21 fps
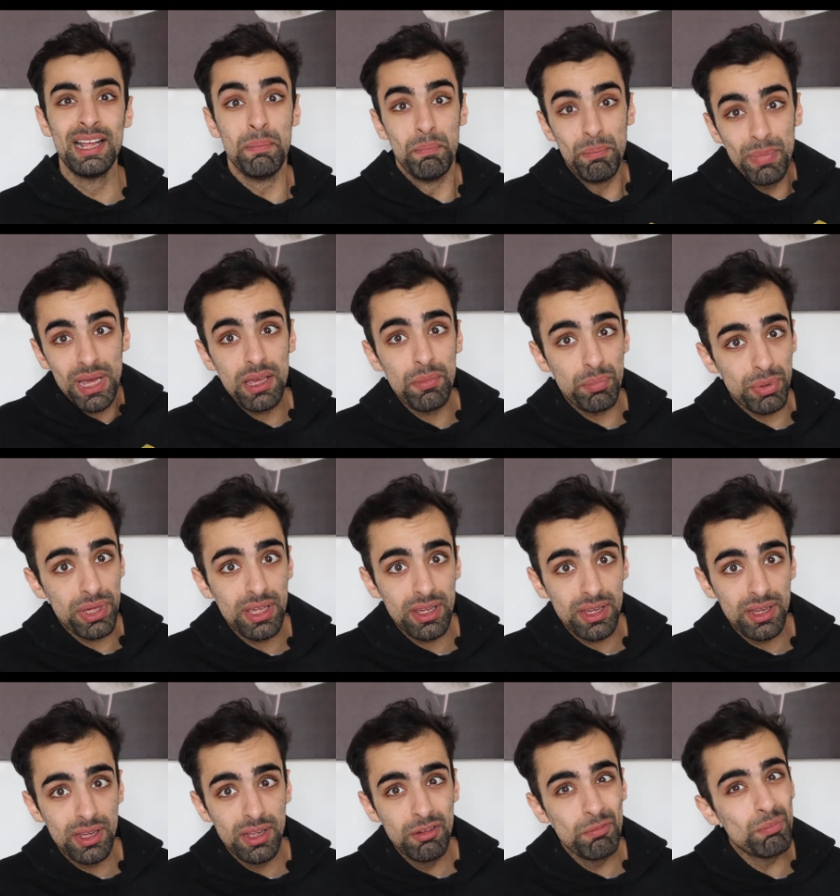
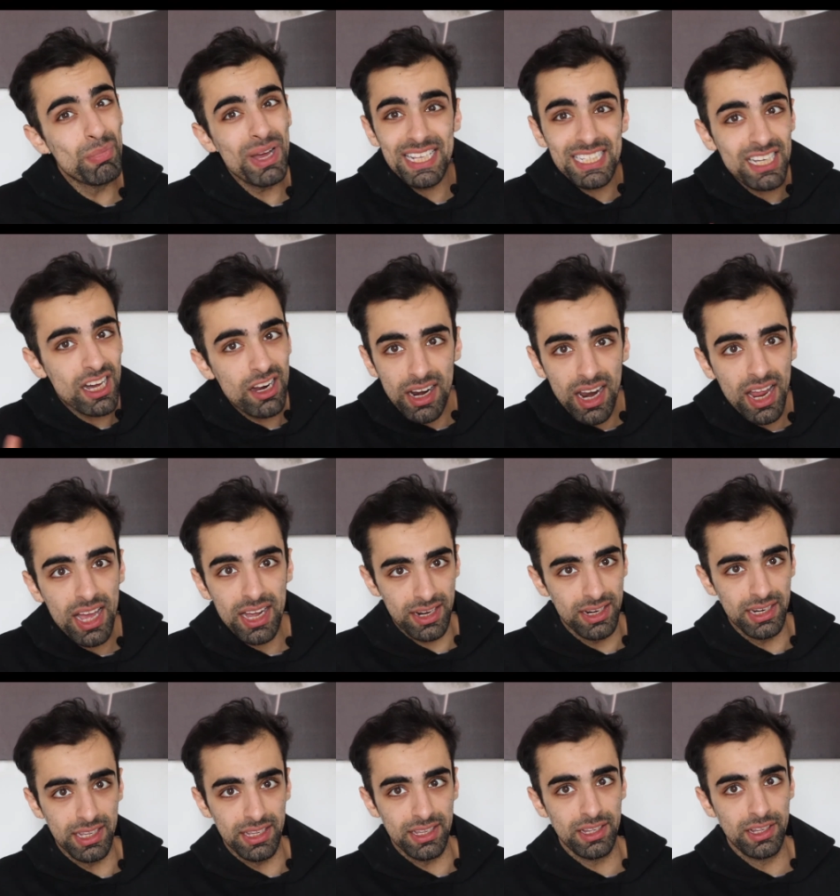Maybe, but it's
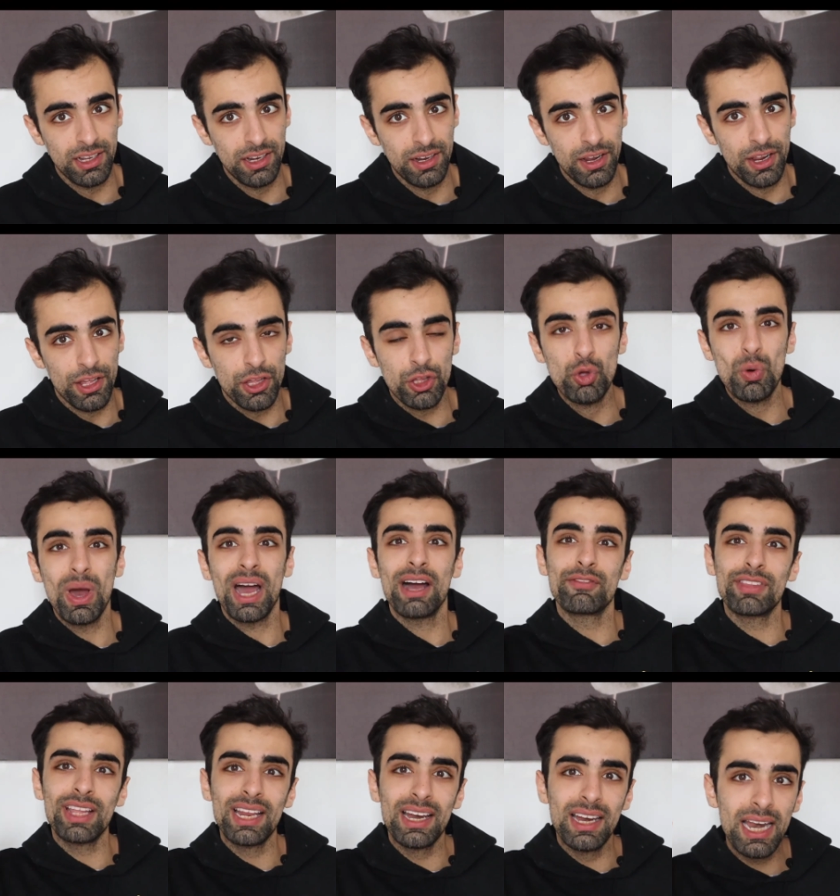unlikely. You
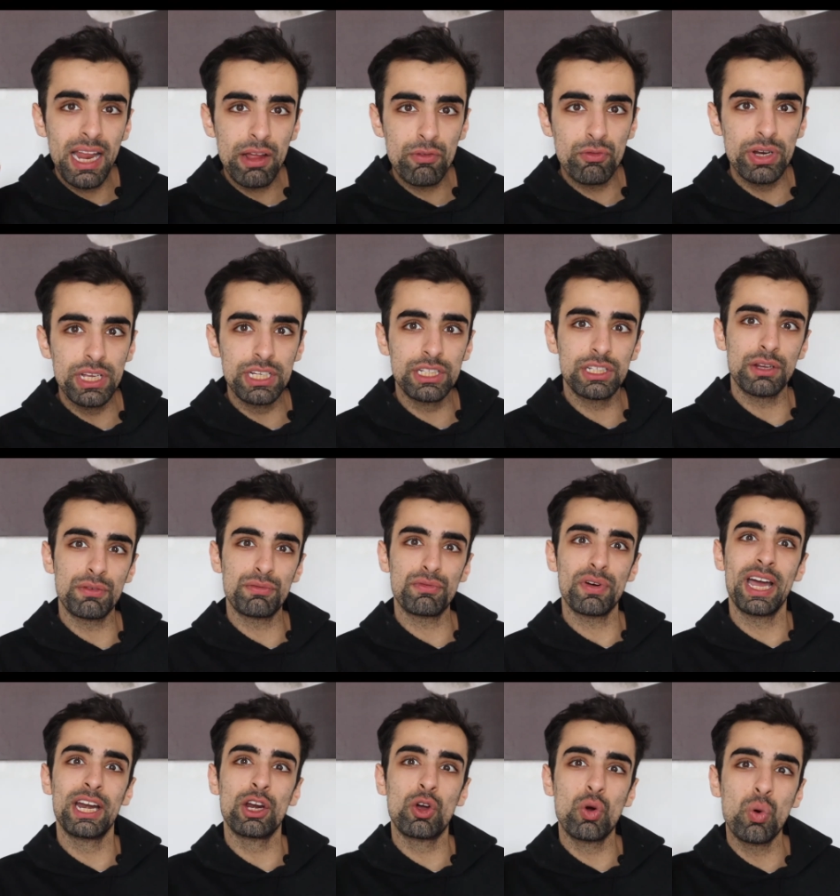have the leverage to
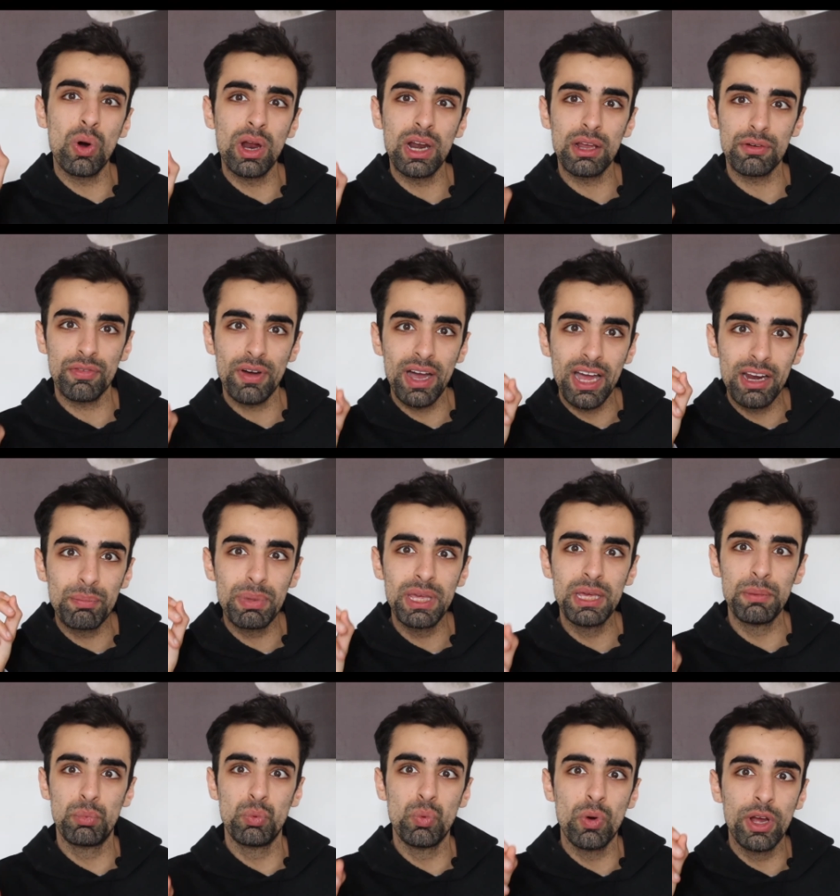find qualified
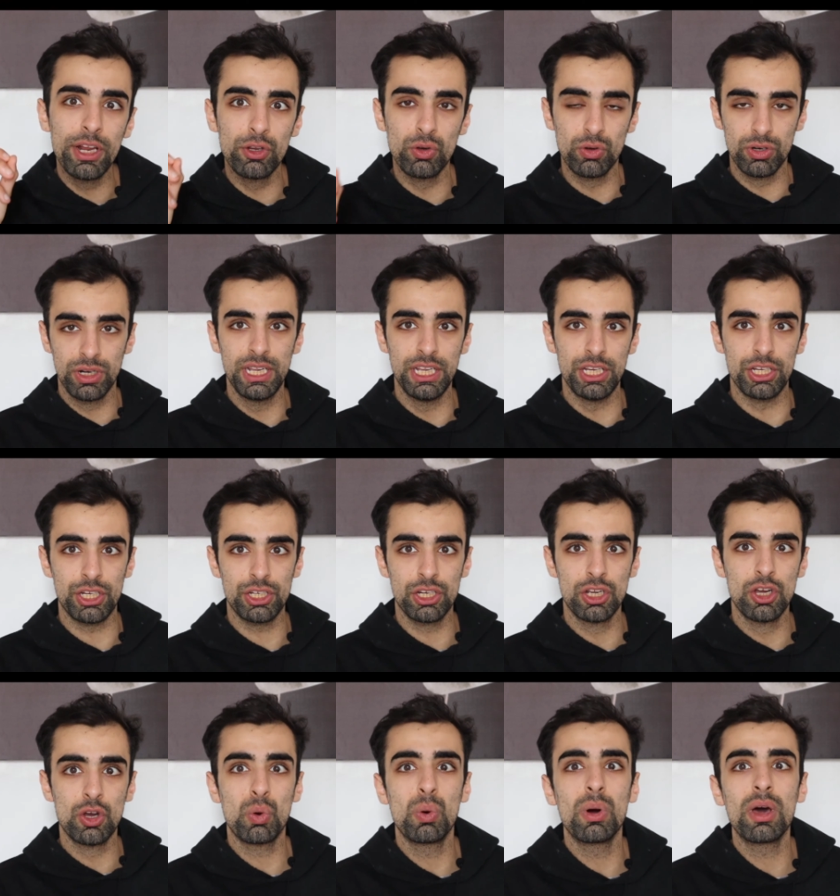people in your
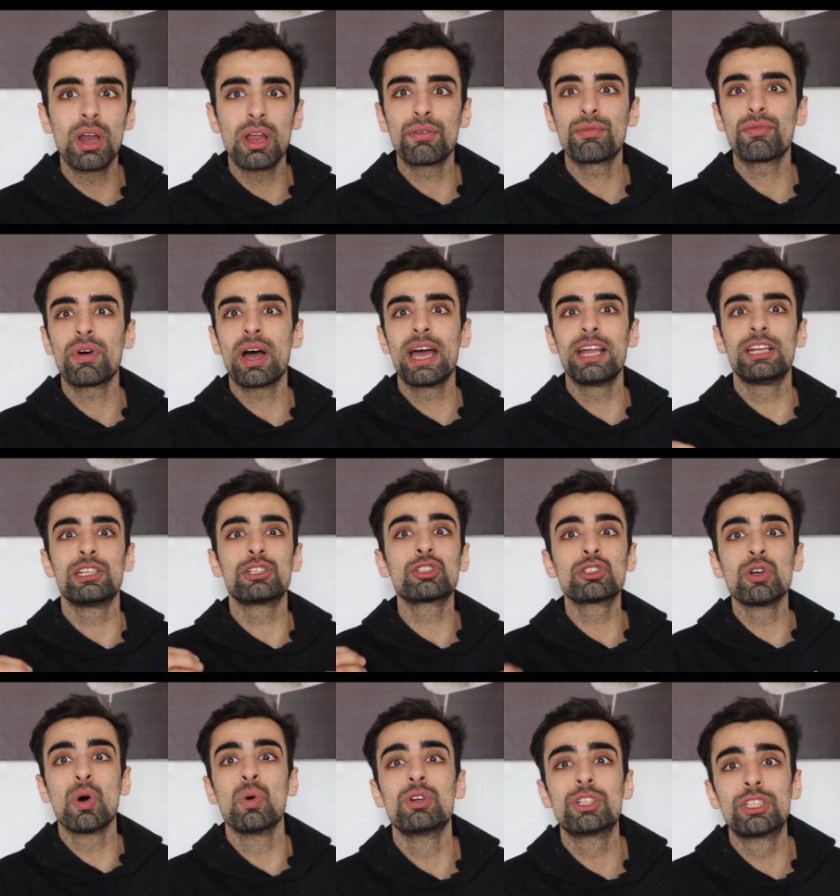niche, qualified
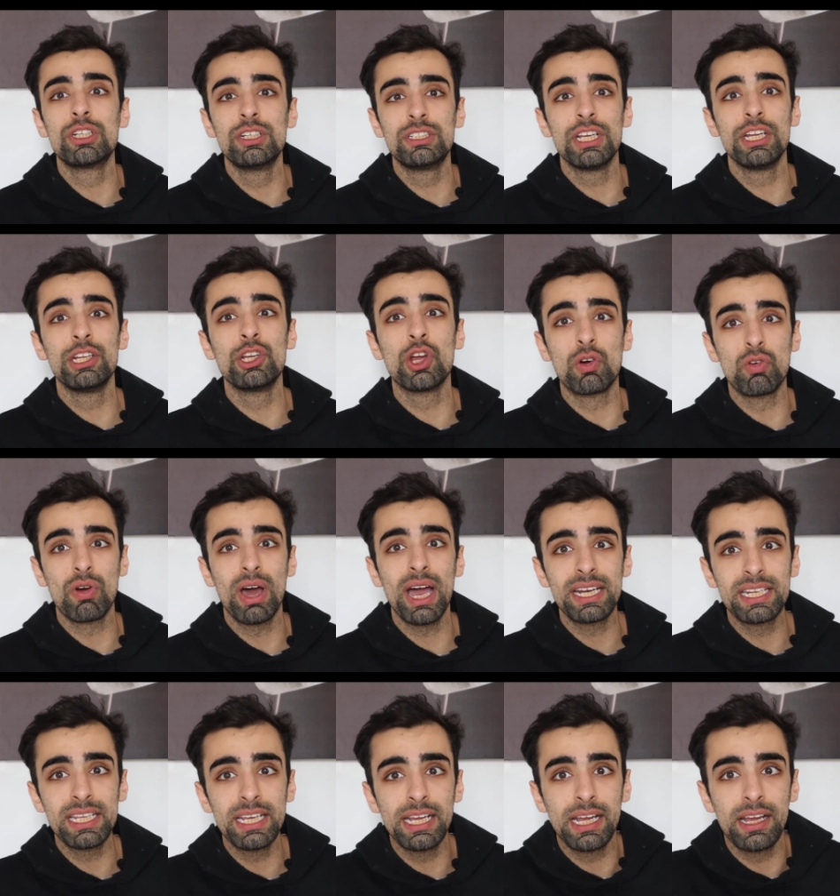soldiers in your
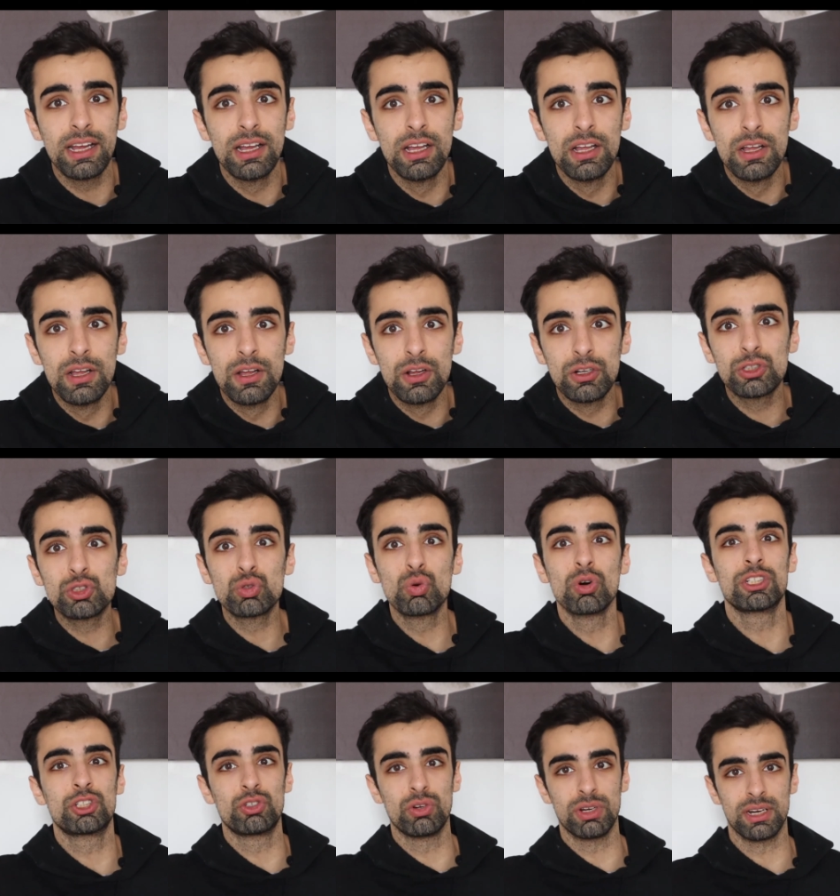writing
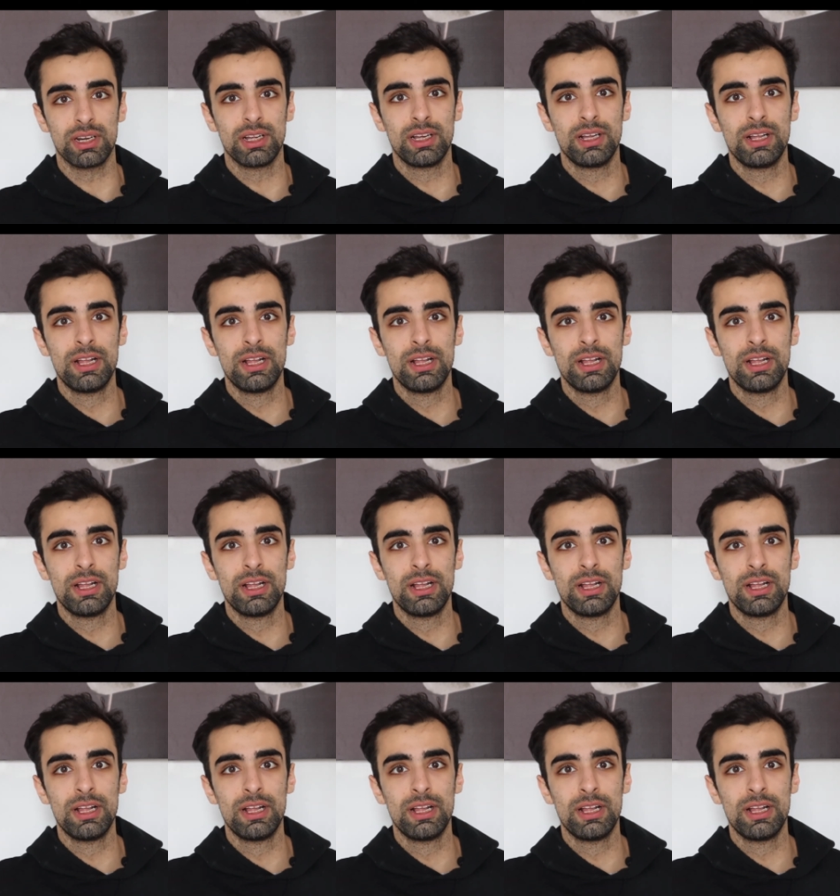squadron